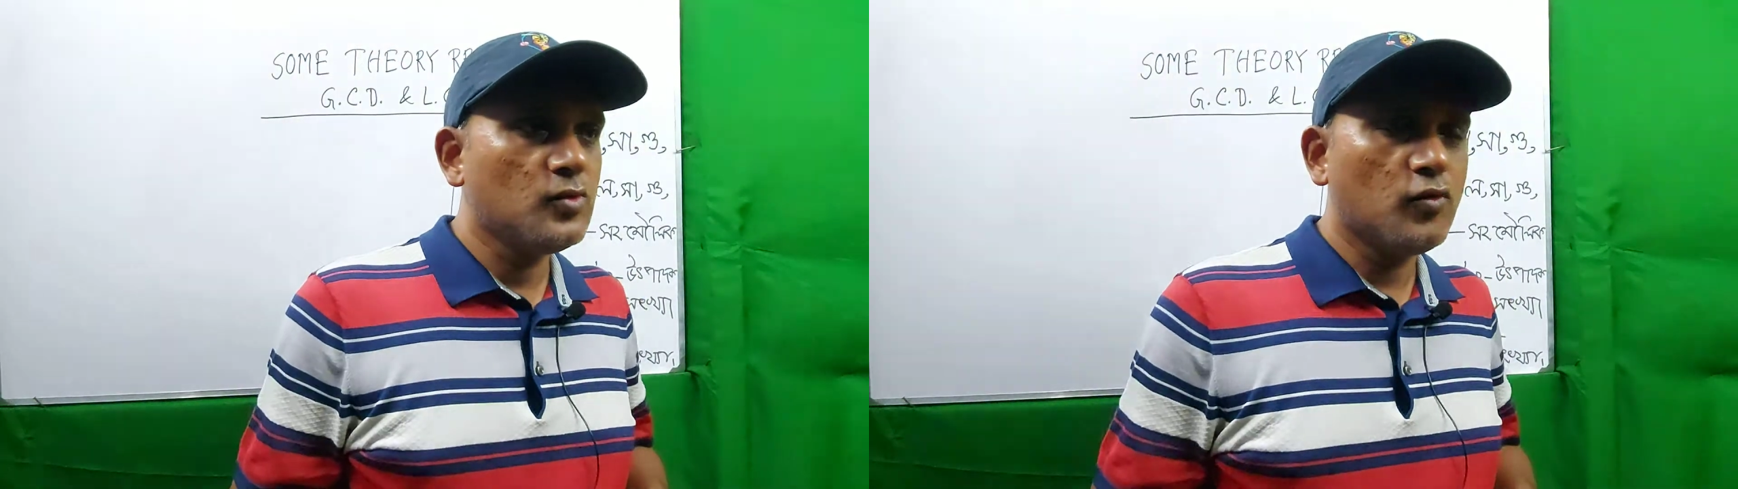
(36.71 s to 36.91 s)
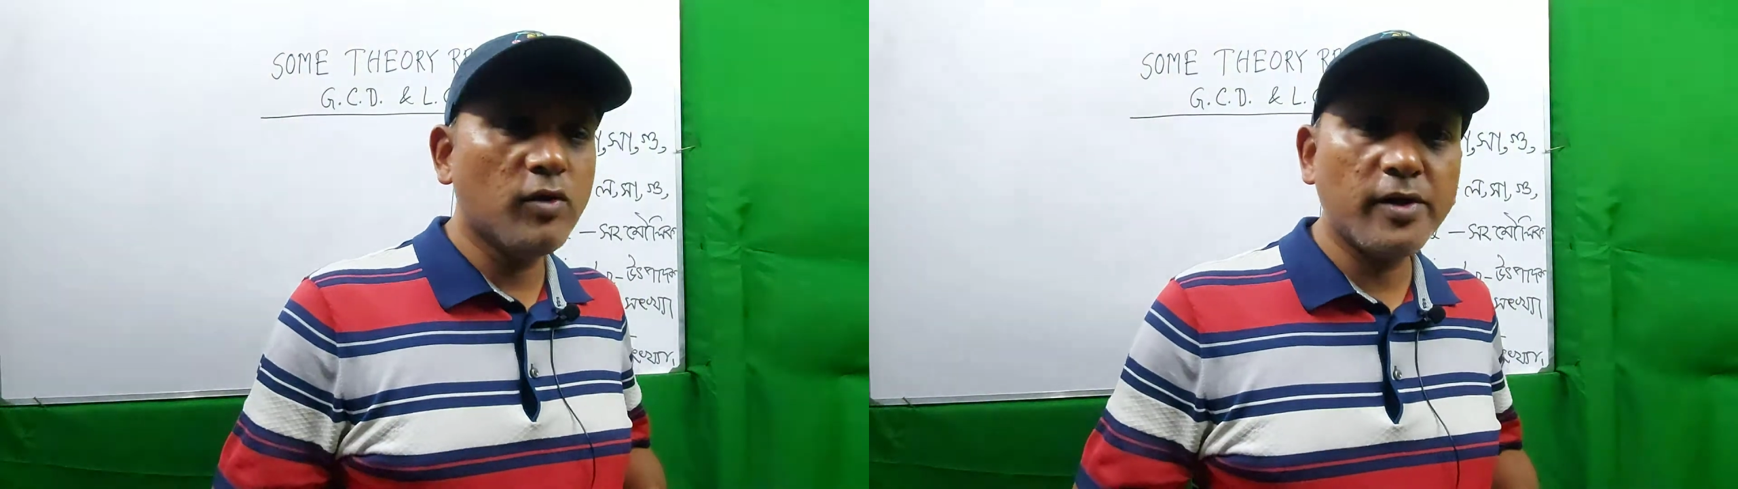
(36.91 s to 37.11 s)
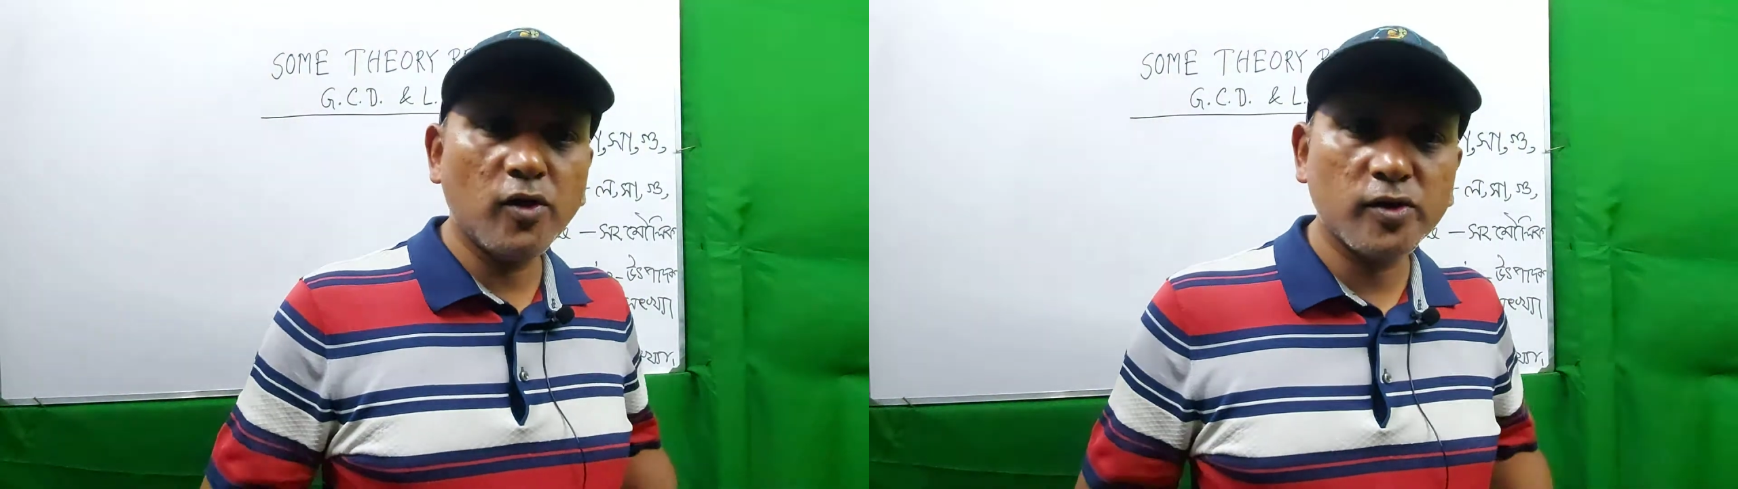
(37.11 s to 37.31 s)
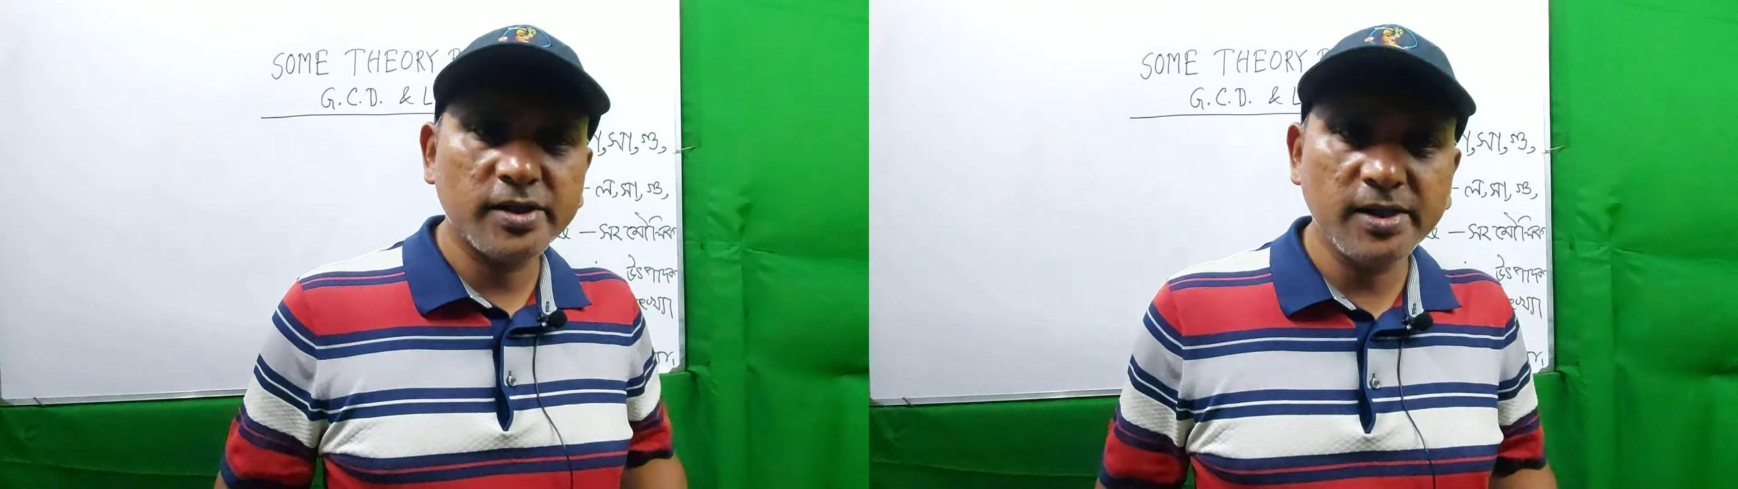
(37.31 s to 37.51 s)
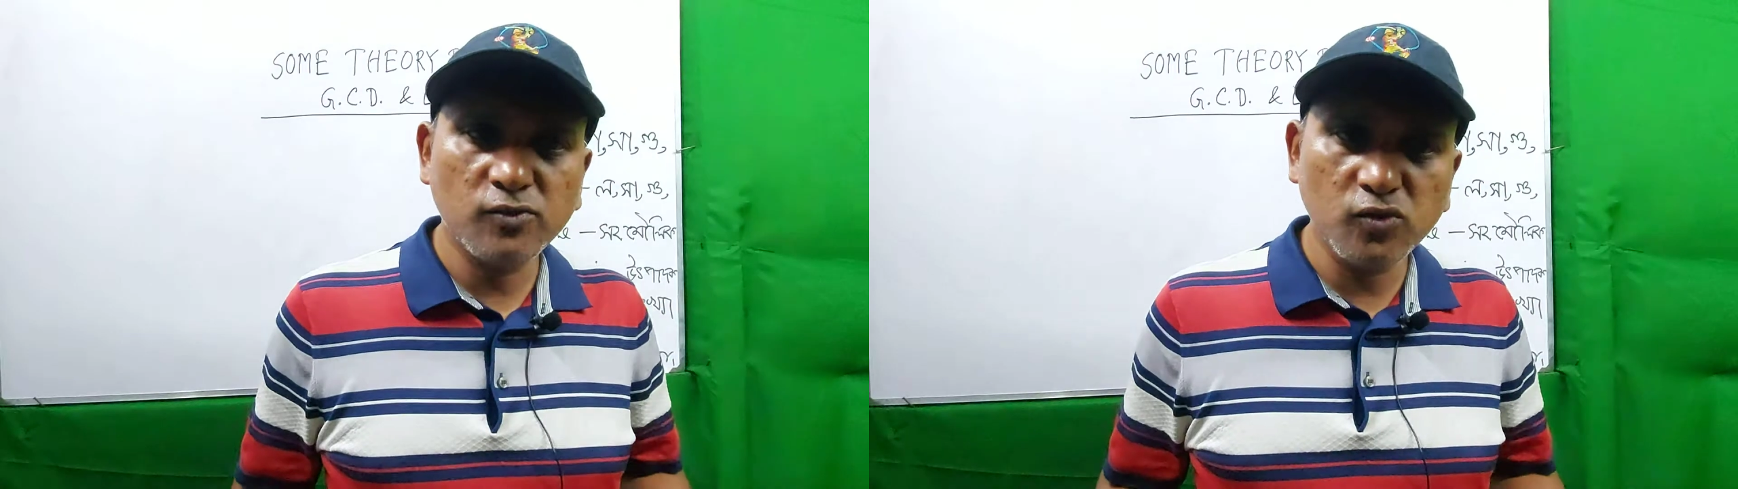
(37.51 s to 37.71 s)
who are not
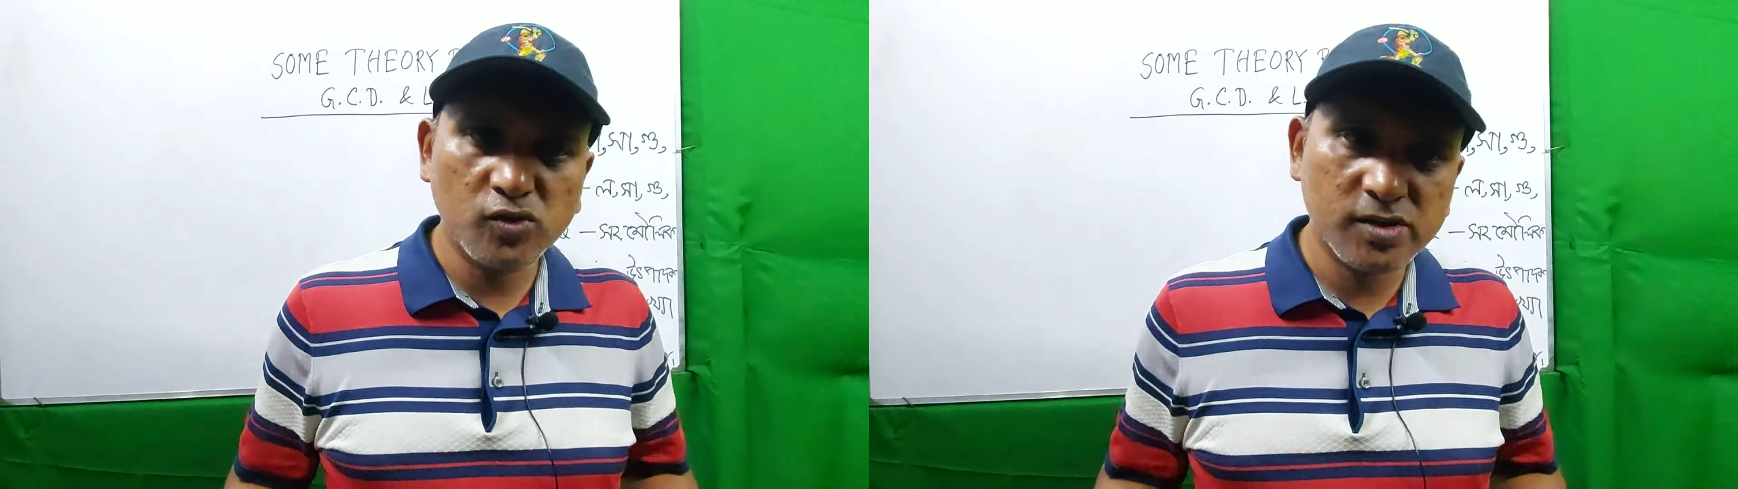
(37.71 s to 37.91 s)
in a good